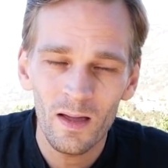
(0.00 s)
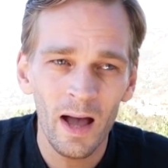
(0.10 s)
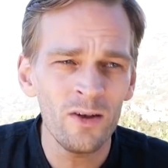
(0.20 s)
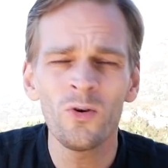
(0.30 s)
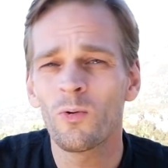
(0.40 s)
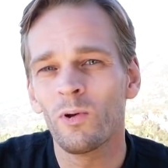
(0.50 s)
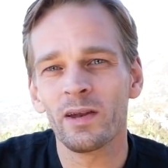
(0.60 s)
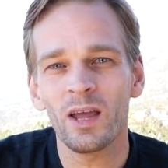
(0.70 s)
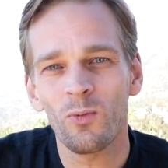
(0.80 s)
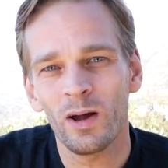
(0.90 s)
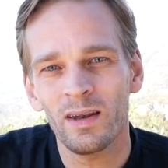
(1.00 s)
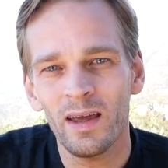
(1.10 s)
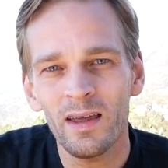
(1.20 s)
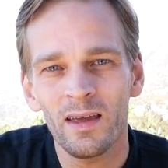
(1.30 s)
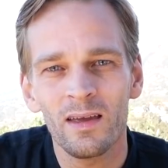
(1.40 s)
I know it will leak one
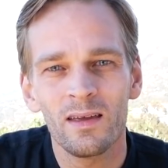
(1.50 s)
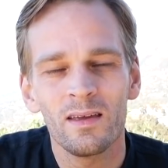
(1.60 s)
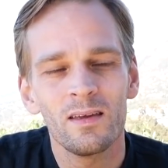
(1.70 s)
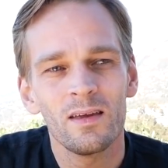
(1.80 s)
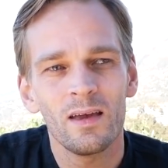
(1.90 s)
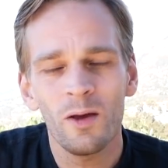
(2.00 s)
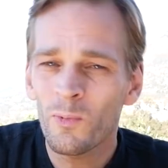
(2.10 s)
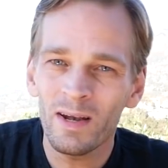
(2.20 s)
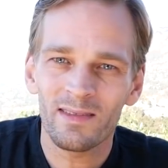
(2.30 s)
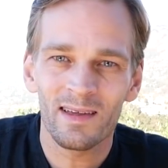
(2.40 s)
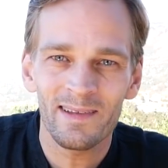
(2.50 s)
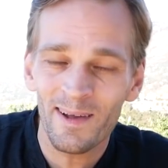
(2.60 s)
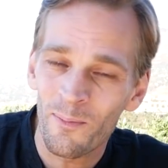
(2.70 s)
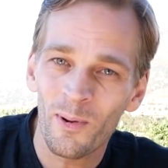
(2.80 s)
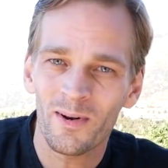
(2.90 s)
day, and when it does leak,
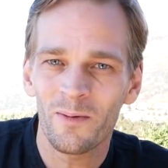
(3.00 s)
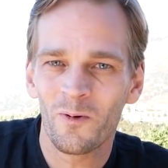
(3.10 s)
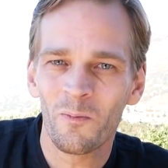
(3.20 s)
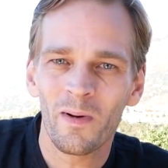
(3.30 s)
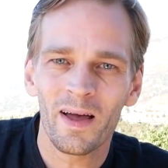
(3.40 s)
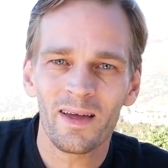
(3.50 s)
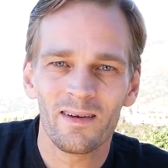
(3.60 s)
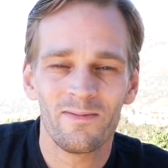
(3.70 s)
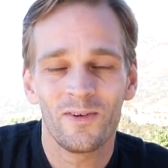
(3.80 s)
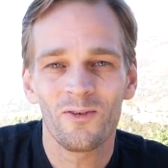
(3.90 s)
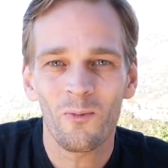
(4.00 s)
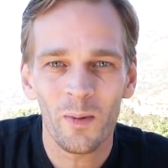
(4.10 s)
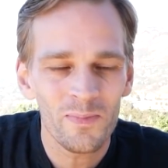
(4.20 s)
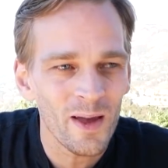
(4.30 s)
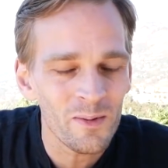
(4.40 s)
I'll put it up on my official
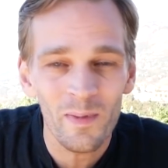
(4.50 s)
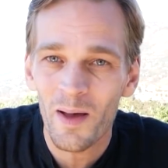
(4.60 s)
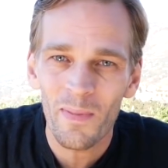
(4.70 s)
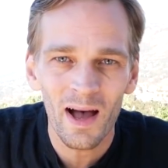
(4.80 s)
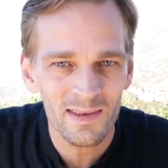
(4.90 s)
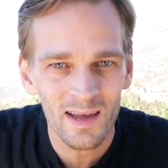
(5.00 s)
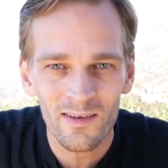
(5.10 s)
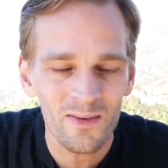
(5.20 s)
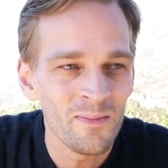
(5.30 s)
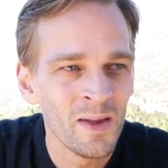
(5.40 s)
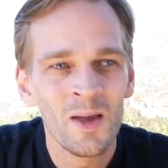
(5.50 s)
website in my About section.